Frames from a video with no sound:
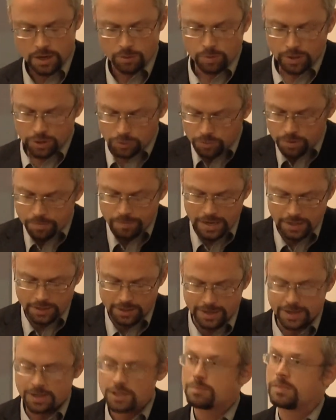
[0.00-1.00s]
which would make
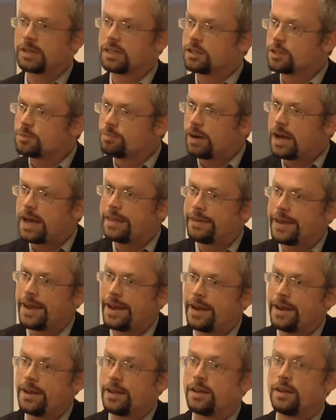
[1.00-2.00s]
sense because by
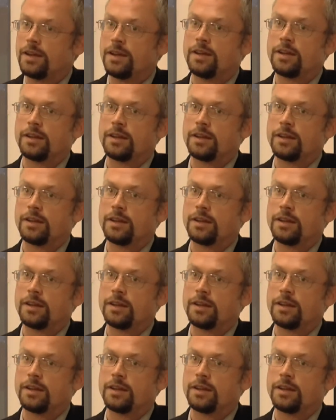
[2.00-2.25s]
then